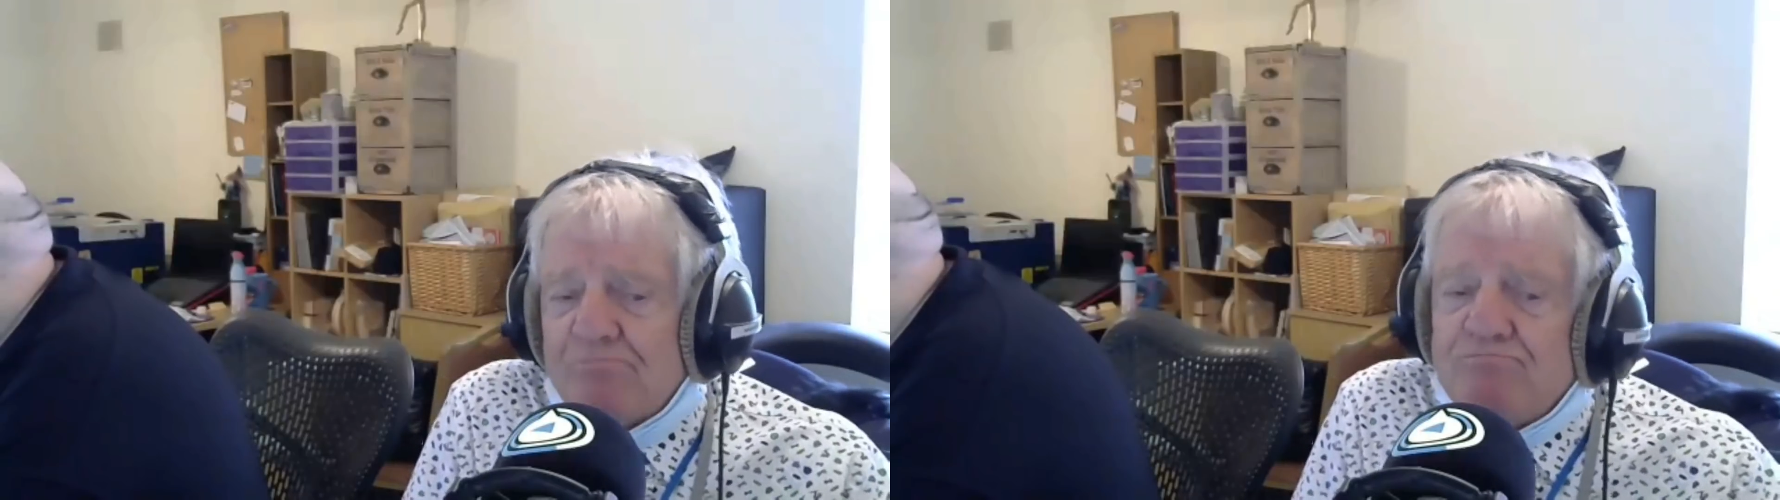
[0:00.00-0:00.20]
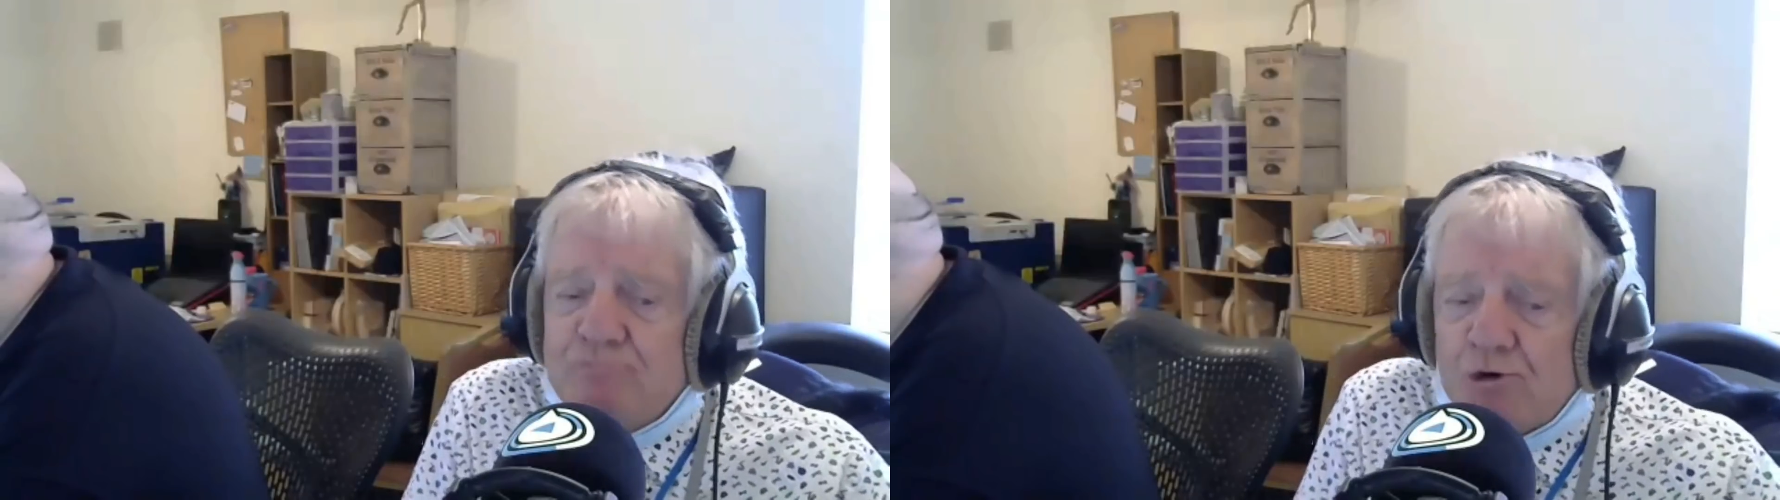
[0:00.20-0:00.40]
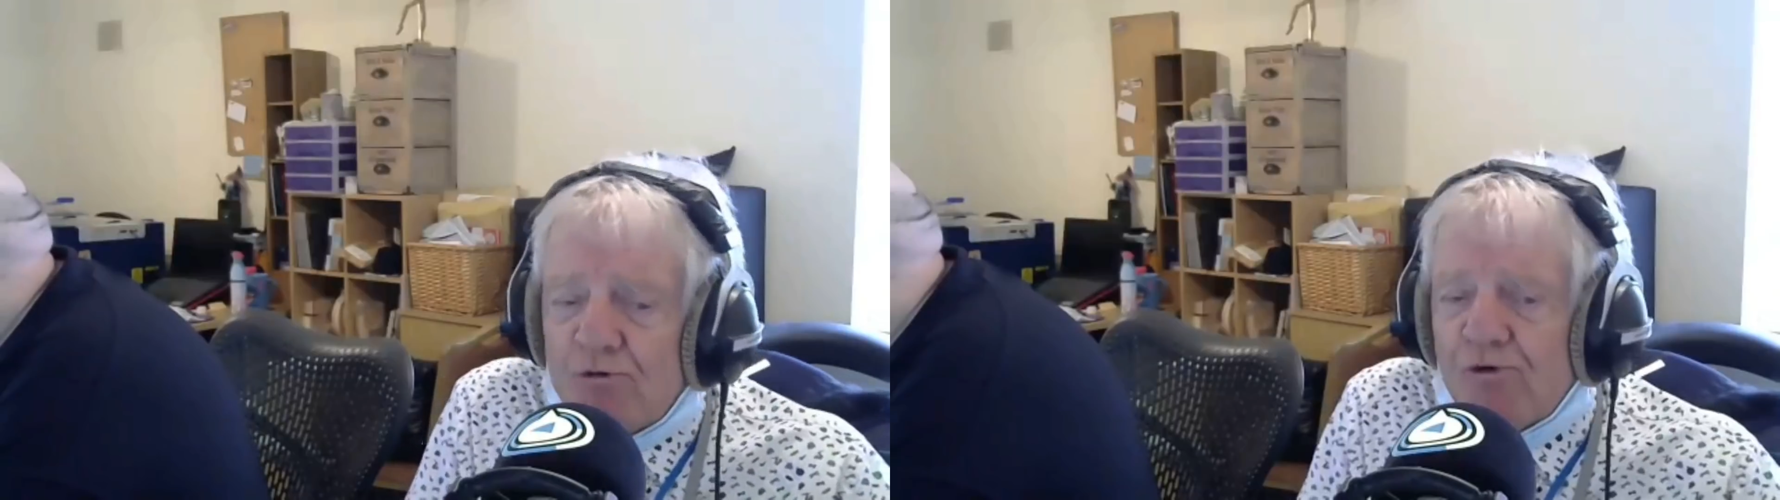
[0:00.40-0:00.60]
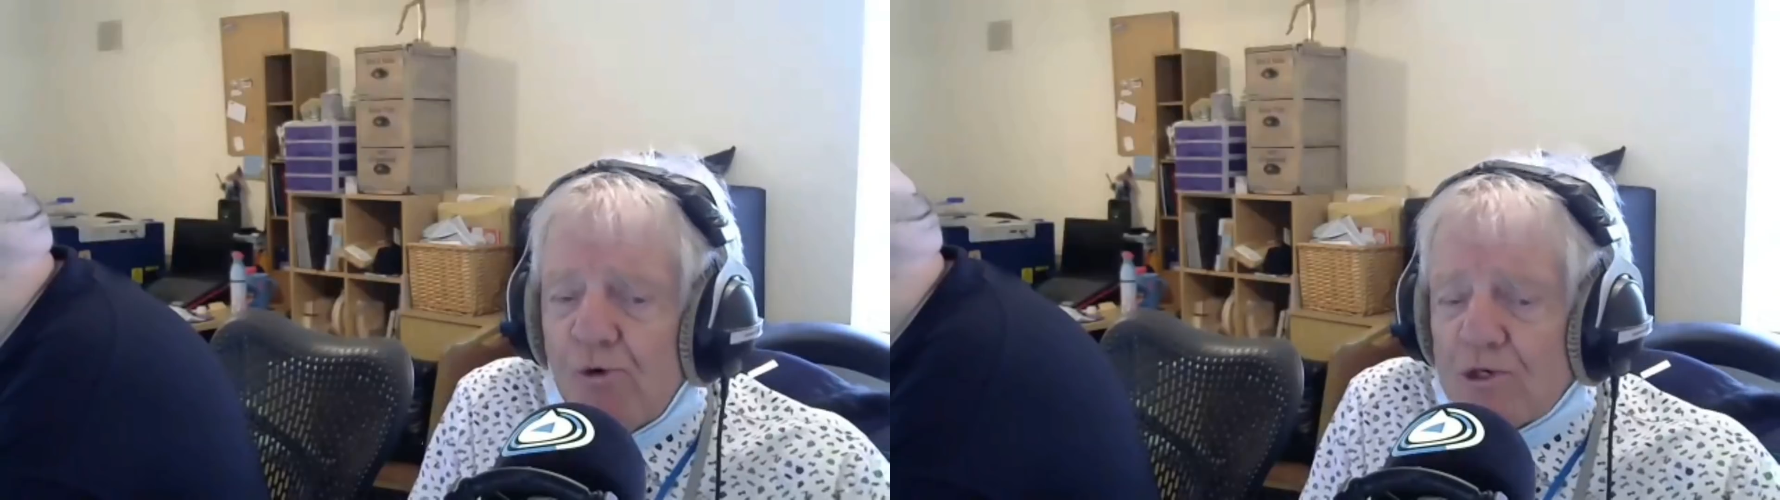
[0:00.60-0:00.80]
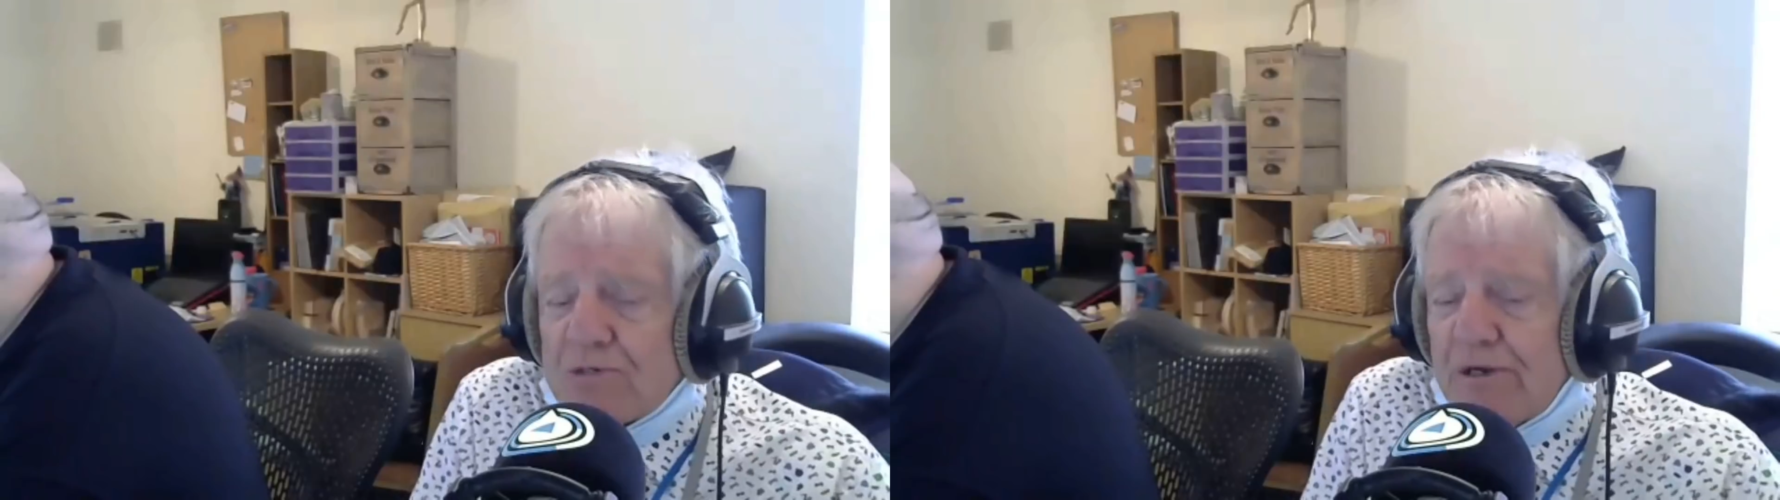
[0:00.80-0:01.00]
your
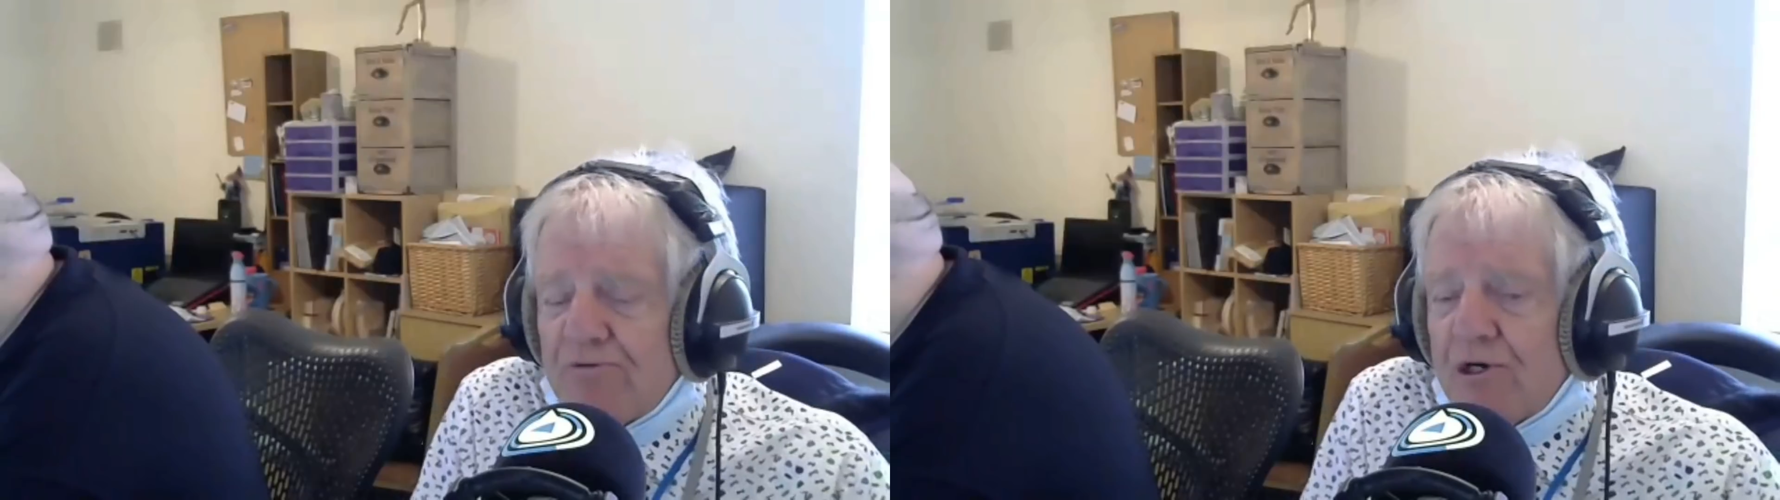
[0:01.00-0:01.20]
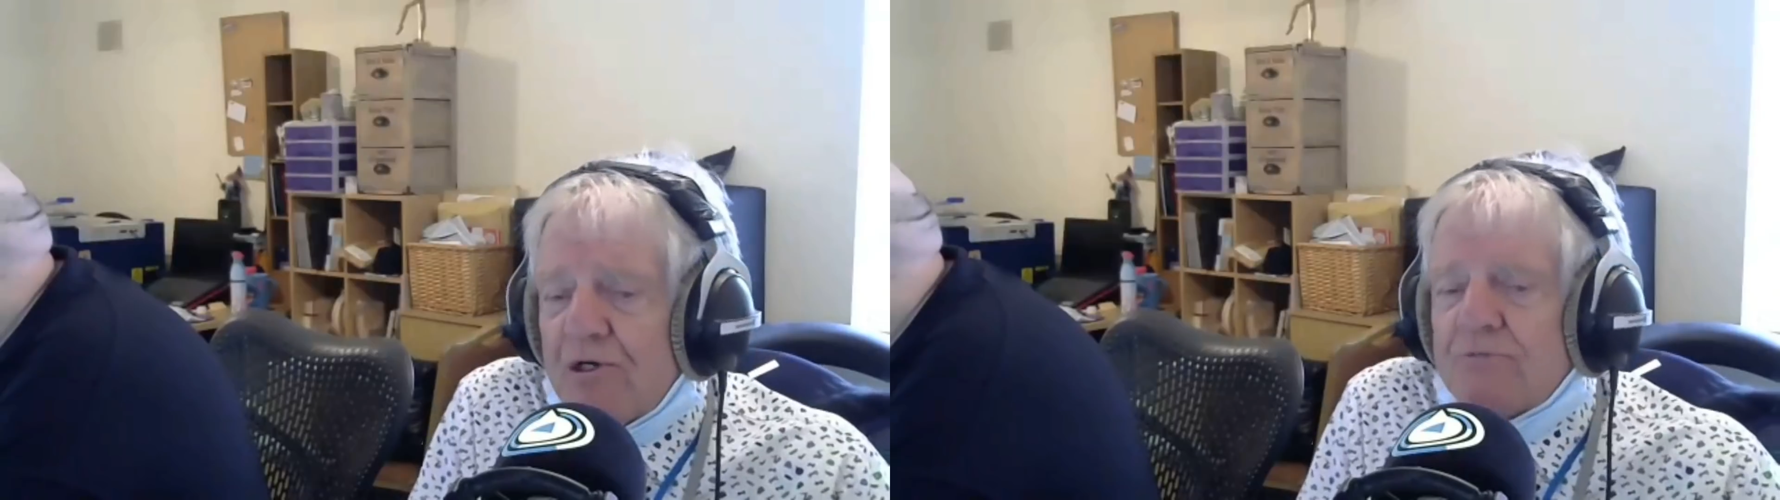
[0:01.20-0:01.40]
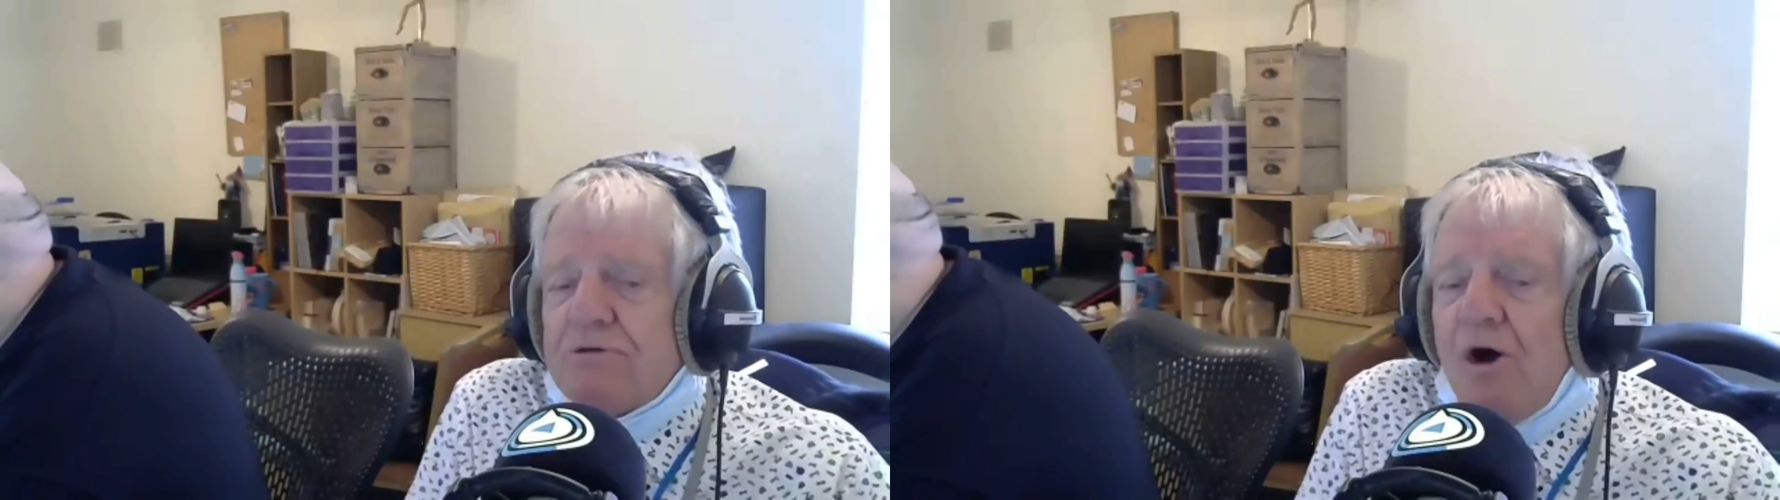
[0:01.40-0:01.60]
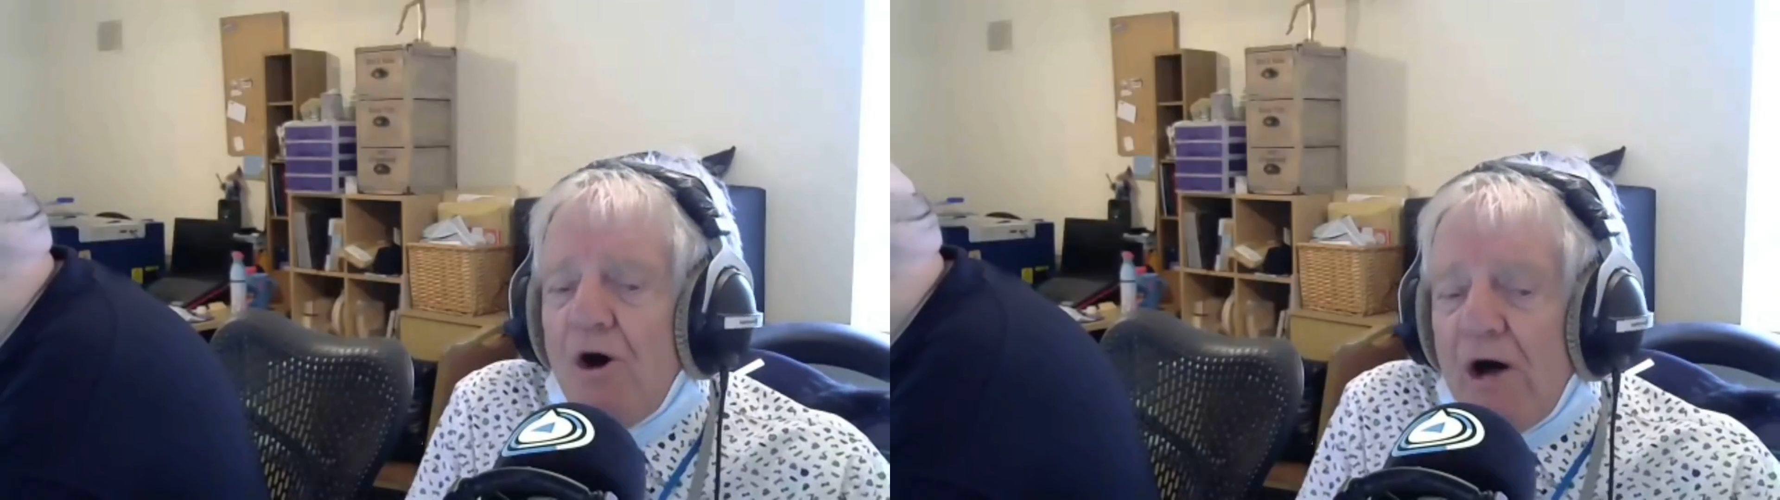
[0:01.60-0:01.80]
forwards midfield are,